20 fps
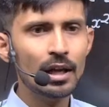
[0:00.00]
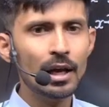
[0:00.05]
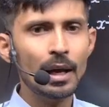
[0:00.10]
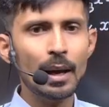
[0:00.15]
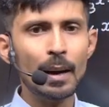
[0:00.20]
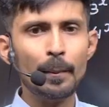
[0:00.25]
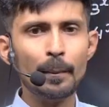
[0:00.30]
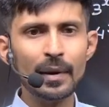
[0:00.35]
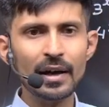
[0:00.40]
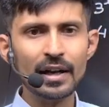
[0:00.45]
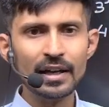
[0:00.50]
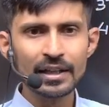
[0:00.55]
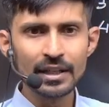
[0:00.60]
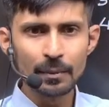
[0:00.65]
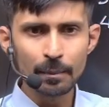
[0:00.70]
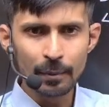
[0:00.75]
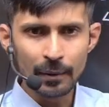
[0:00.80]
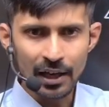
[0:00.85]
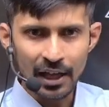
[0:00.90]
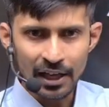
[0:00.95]

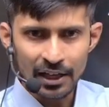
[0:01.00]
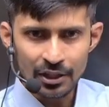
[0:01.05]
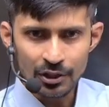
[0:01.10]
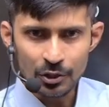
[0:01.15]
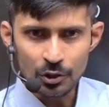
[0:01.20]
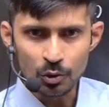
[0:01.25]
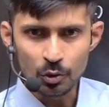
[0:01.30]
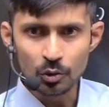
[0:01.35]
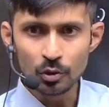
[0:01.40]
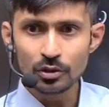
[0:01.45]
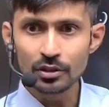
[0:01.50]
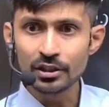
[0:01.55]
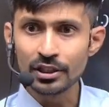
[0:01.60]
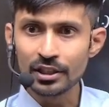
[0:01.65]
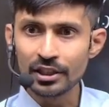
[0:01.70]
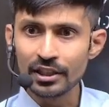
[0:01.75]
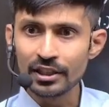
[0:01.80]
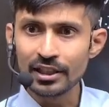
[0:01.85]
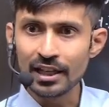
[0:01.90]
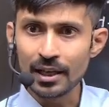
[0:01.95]
Multiply 2 3
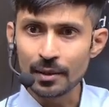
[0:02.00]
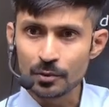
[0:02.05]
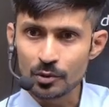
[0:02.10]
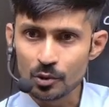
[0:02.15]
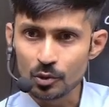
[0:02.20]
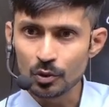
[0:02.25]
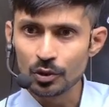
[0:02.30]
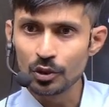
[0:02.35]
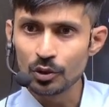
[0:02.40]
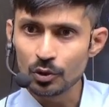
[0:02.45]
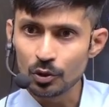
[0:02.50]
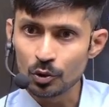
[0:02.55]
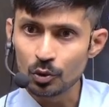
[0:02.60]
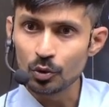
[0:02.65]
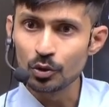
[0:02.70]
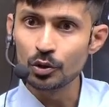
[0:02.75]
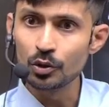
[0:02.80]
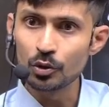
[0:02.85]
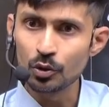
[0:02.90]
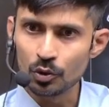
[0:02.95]
times. 2 into 2
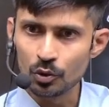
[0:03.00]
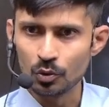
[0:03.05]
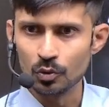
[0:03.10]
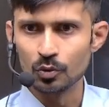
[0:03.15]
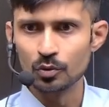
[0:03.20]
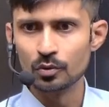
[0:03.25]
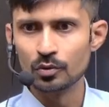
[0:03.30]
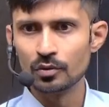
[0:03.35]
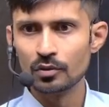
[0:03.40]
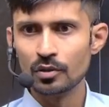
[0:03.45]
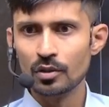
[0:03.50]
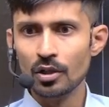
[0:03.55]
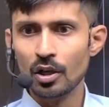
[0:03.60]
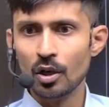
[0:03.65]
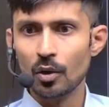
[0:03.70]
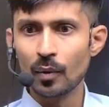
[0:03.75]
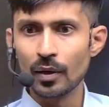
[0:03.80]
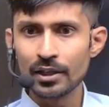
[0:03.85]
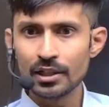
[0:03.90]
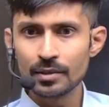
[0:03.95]
into 2.
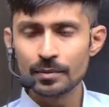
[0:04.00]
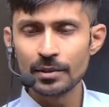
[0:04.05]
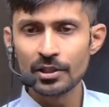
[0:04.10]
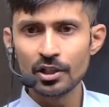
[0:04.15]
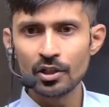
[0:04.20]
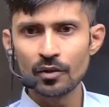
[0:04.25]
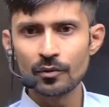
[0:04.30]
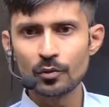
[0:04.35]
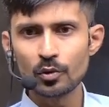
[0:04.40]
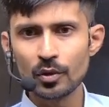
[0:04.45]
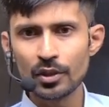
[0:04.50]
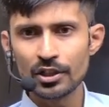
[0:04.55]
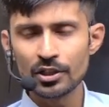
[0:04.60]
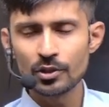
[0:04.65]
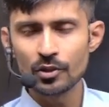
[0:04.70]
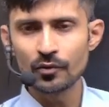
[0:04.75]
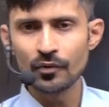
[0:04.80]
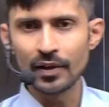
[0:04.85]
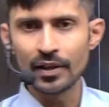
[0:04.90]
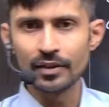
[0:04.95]
What is meaning of 2 raised to
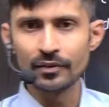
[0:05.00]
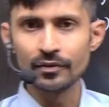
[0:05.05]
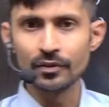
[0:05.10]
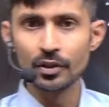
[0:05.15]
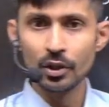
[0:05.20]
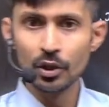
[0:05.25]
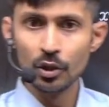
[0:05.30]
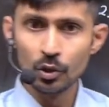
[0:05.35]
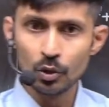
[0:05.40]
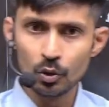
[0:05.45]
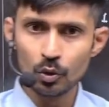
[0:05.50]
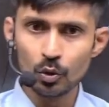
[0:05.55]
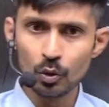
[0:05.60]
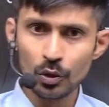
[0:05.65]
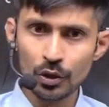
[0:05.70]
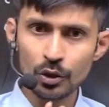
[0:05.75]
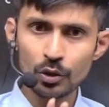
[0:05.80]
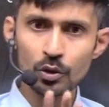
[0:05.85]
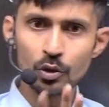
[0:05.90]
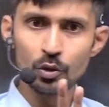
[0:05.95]
5? 2
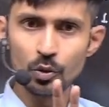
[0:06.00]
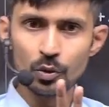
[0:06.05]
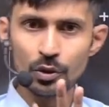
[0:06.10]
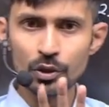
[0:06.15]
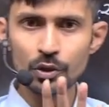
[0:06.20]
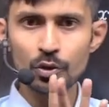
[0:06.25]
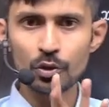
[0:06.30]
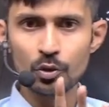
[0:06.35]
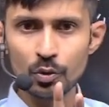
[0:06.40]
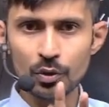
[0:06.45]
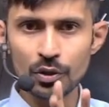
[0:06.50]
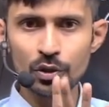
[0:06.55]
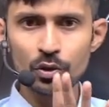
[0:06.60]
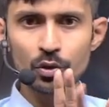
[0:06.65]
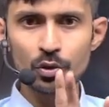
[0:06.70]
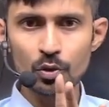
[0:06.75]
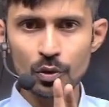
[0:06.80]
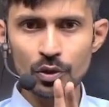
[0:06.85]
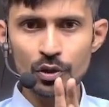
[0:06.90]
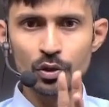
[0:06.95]
into 2 into 2 into 2
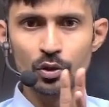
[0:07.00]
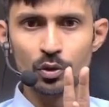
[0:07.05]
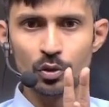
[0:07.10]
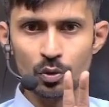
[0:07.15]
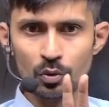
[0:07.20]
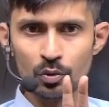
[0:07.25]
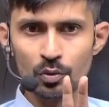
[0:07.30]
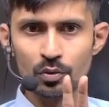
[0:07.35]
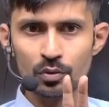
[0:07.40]
into 2.